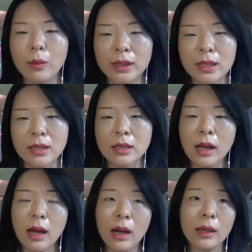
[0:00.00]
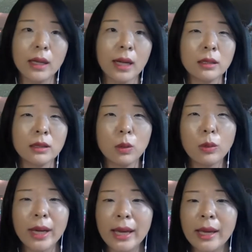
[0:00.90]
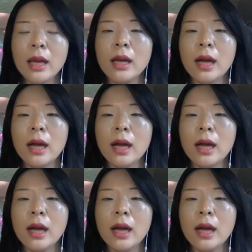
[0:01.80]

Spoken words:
What is kind of the way